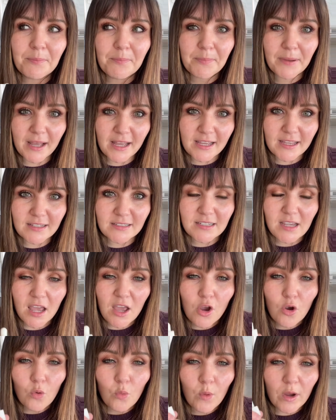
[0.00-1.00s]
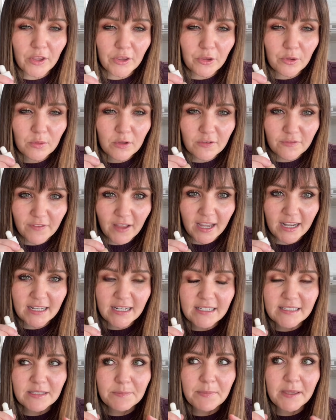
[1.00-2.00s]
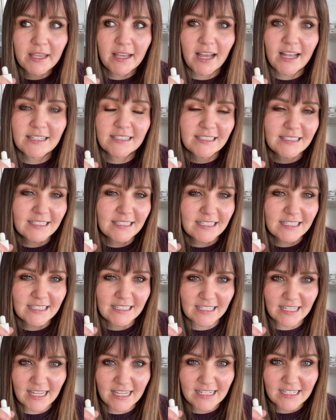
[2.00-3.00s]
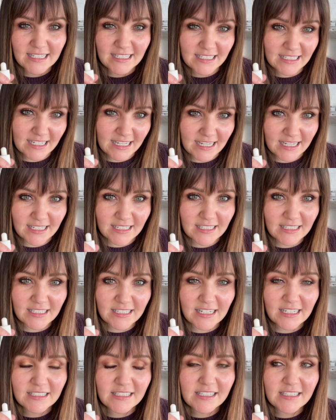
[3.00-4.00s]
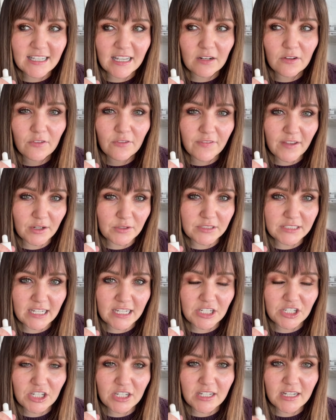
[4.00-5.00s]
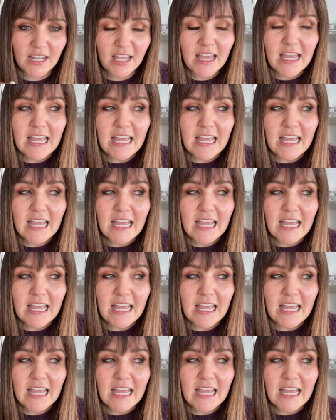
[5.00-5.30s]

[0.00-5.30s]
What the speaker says: but what you will find is that because it's a skin tint instead of foundation,